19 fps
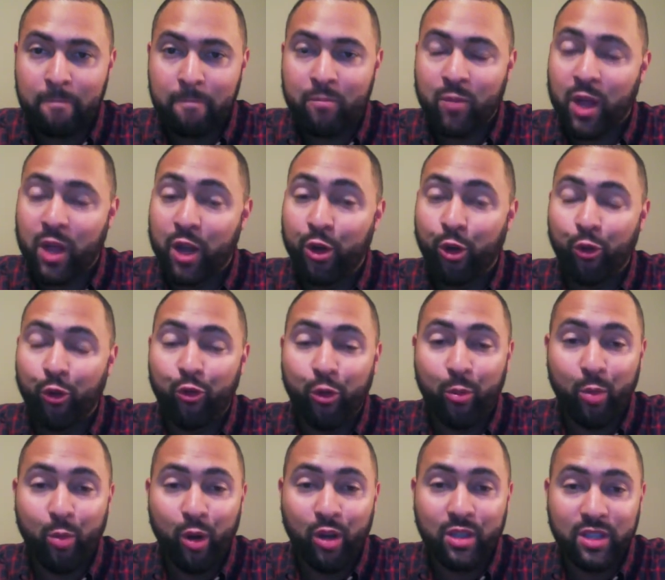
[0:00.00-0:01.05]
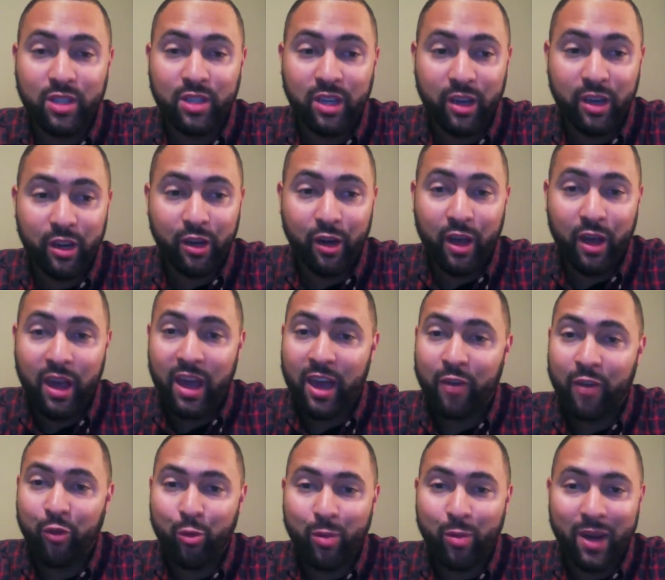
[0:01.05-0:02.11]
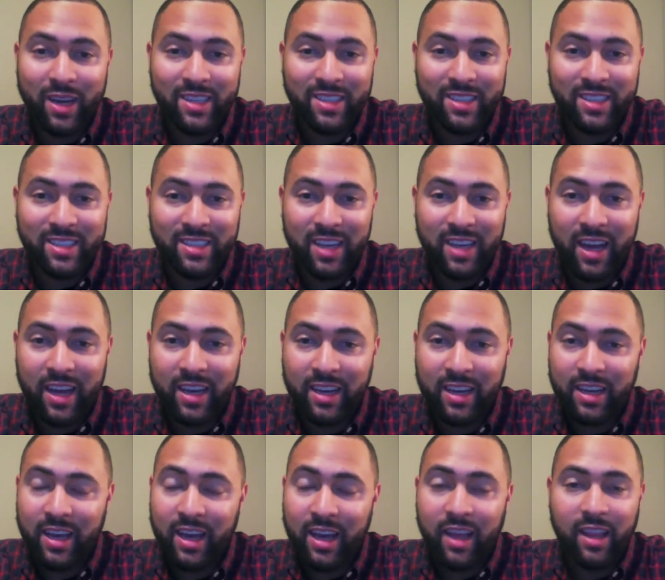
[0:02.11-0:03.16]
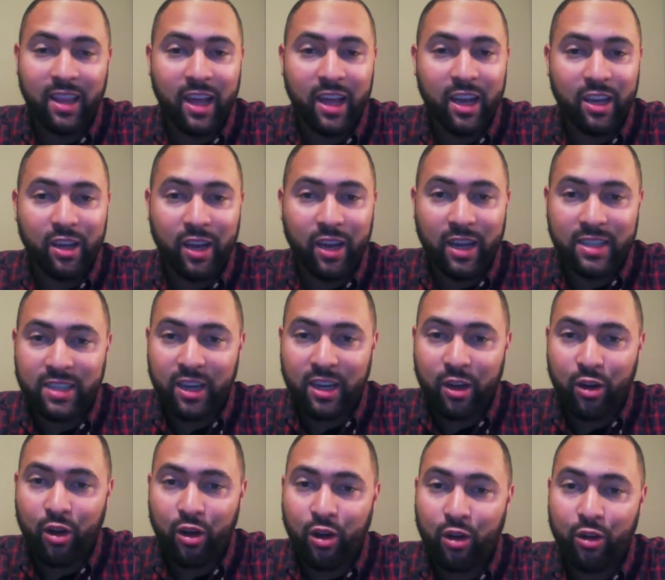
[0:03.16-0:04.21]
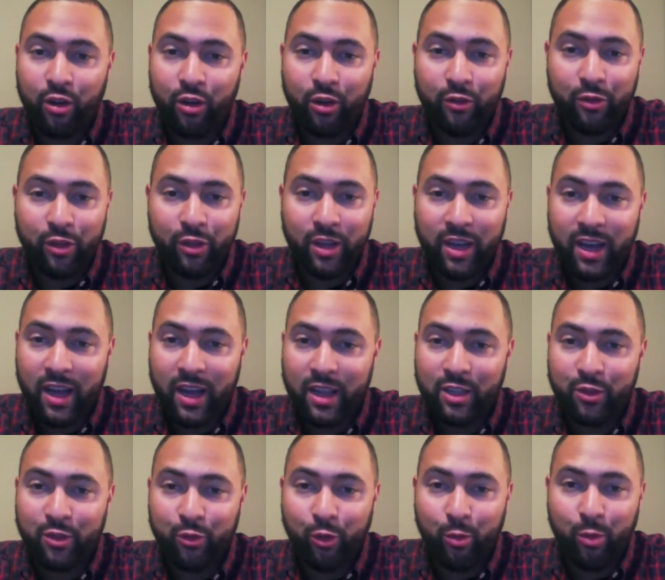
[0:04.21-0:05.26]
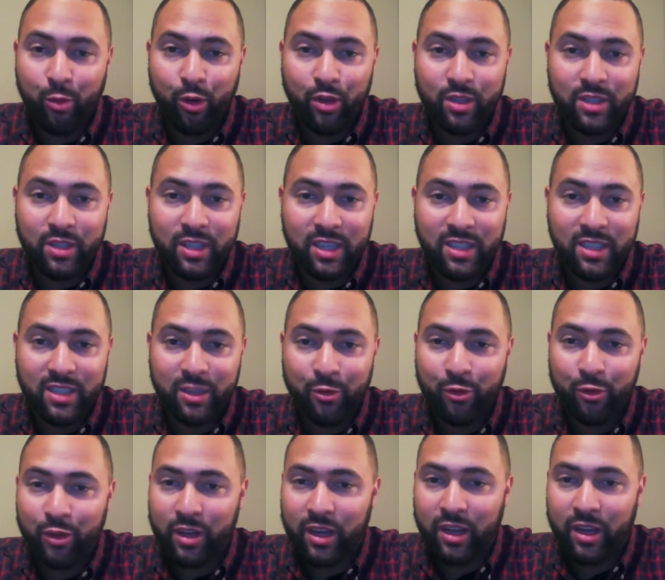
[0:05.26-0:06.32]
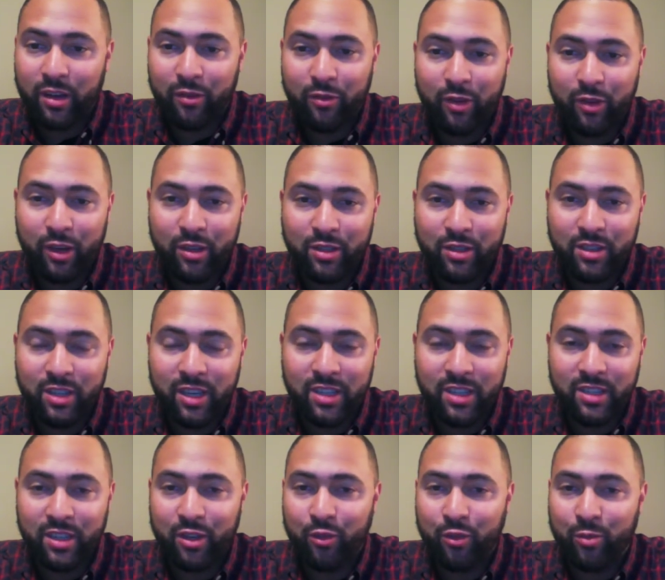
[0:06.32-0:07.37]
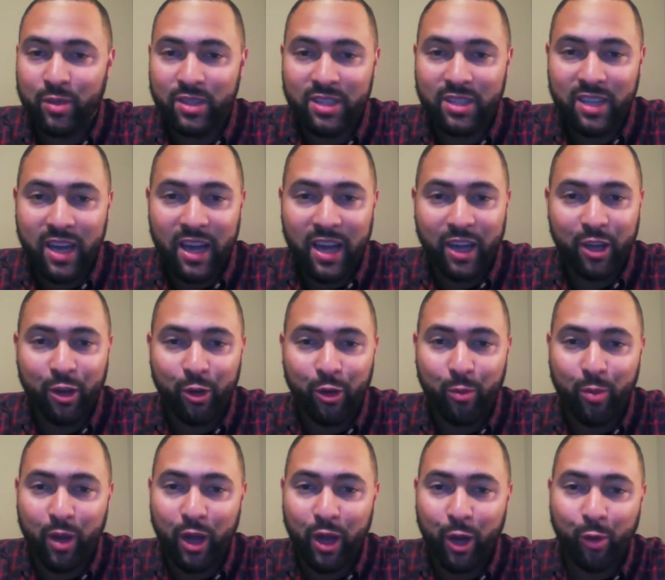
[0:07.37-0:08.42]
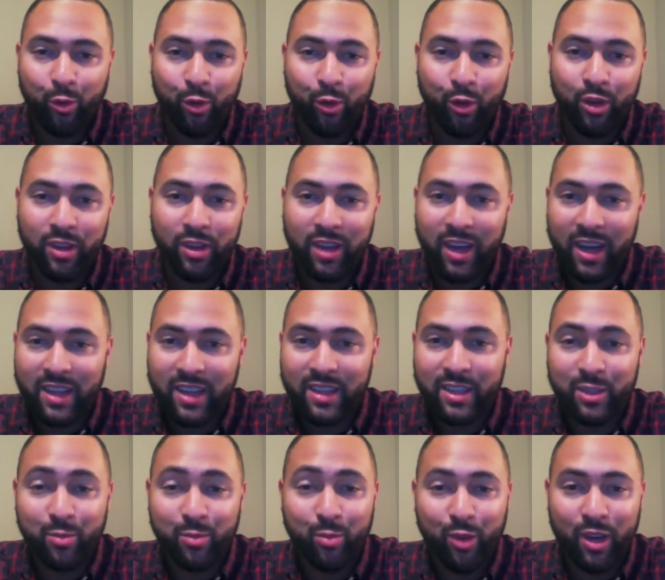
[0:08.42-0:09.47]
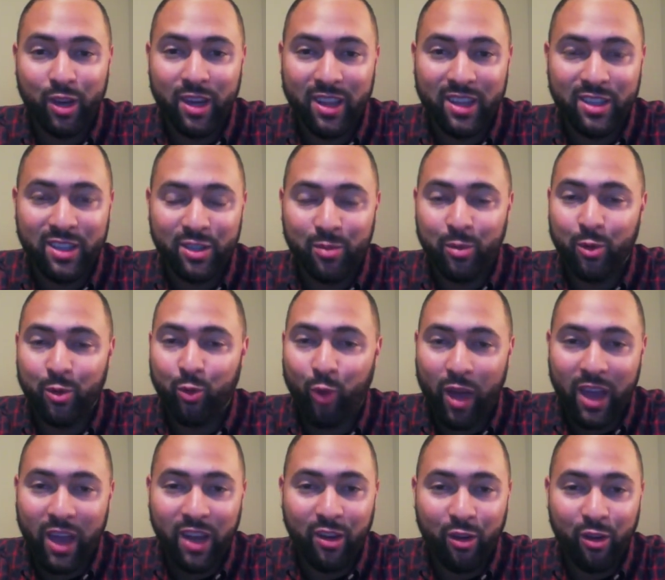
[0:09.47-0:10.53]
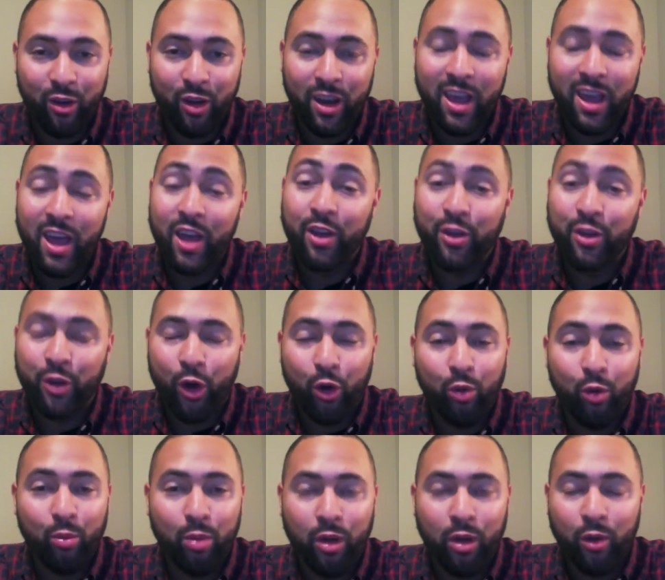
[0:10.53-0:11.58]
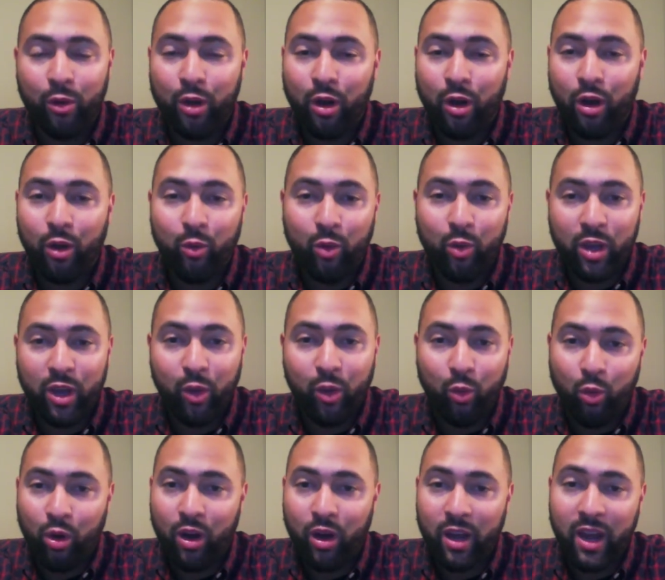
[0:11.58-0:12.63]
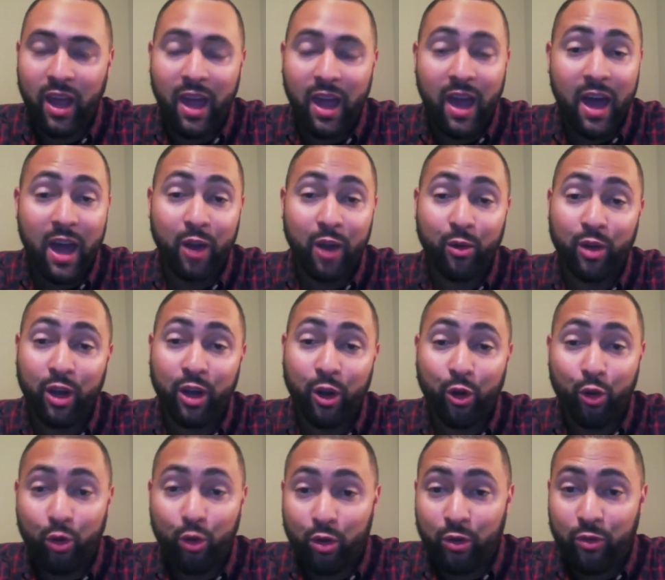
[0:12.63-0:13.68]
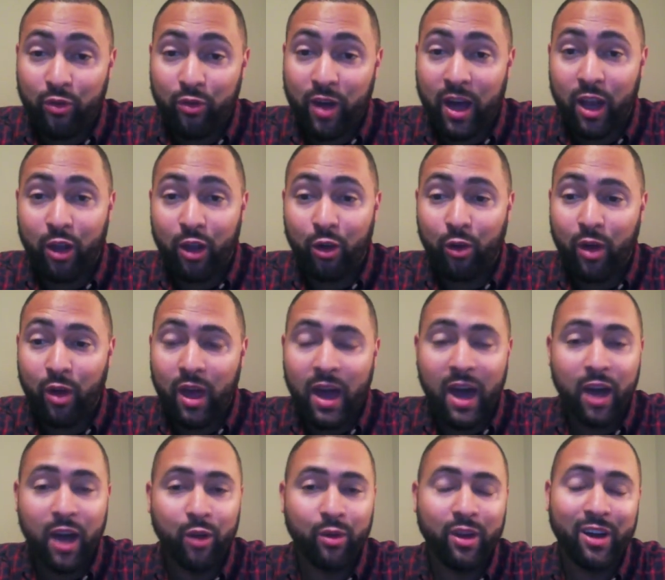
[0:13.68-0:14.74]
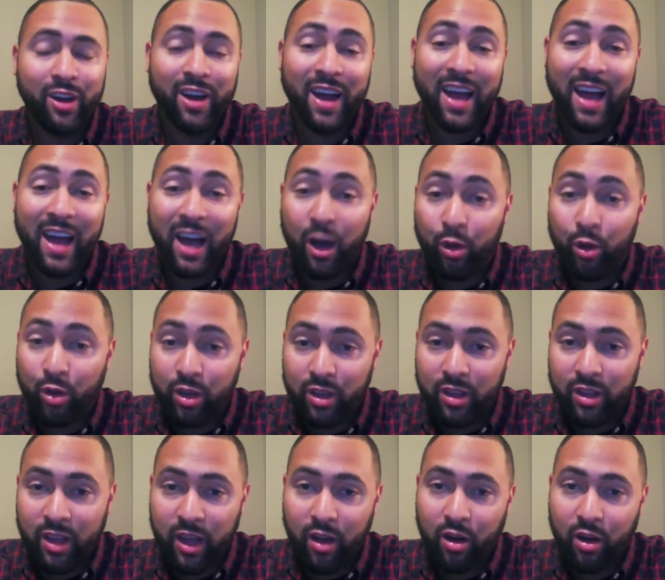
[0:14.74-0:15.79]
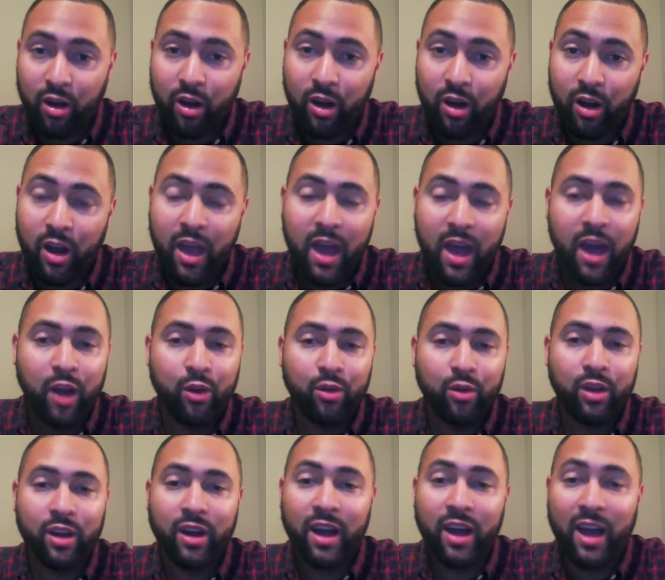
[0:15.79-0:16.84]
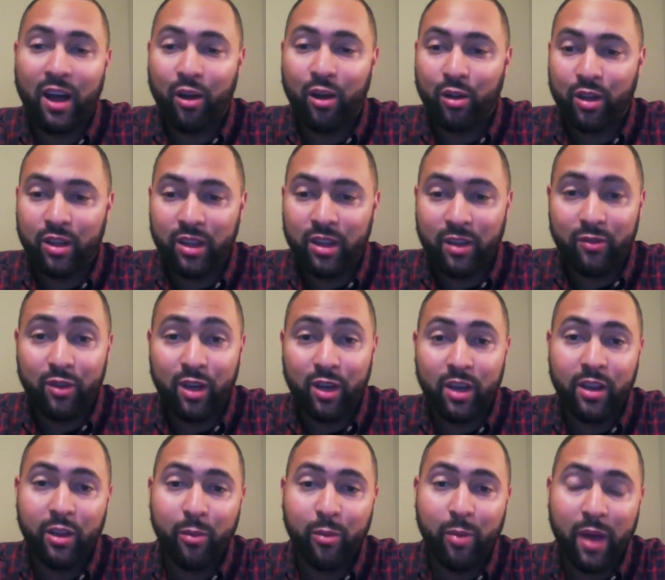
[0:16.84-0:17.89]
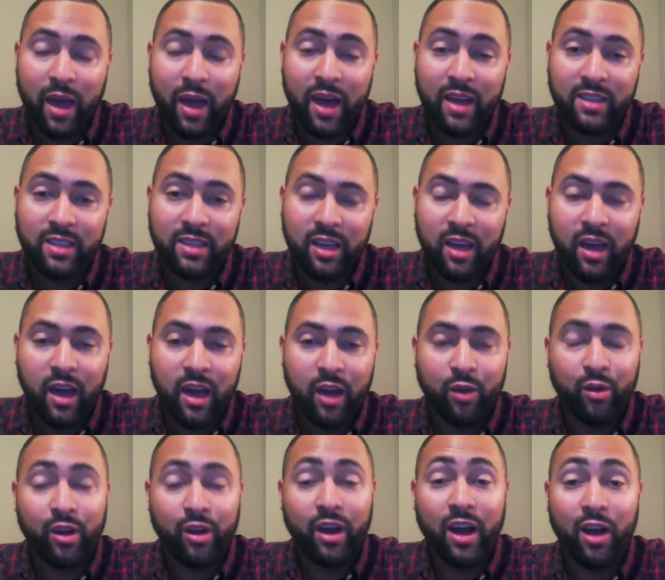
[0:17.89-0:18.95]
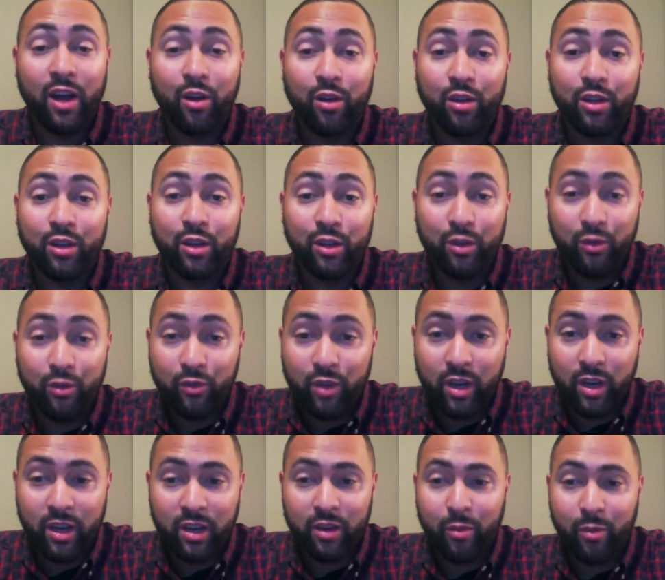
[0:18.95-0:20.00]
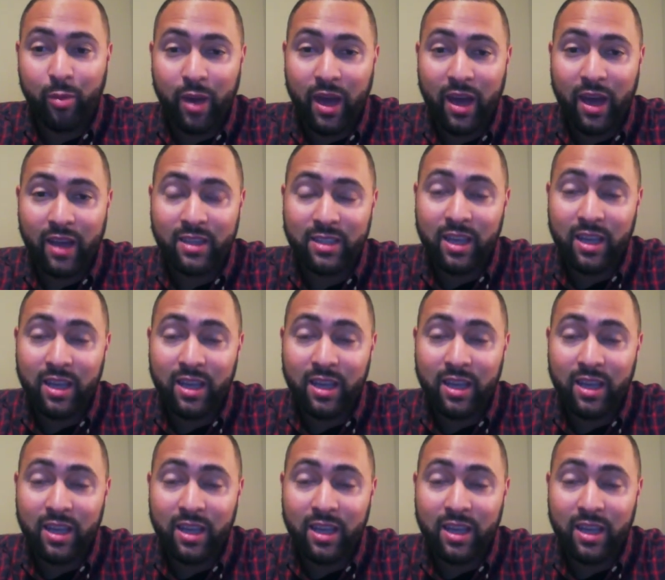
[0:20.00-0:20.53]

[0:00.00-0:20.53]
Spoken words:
I know football's here. Everybody's excited. A lot of you guys got a hard on for the college football season, for the NFL season. You've been stacking your bankroll. You got this money that you've been waiting on. Don't blow it all week 1. I don't care who you follow. I don't care how good they are. I don't care how good they've done in the past. I don't care how good you've done in the past.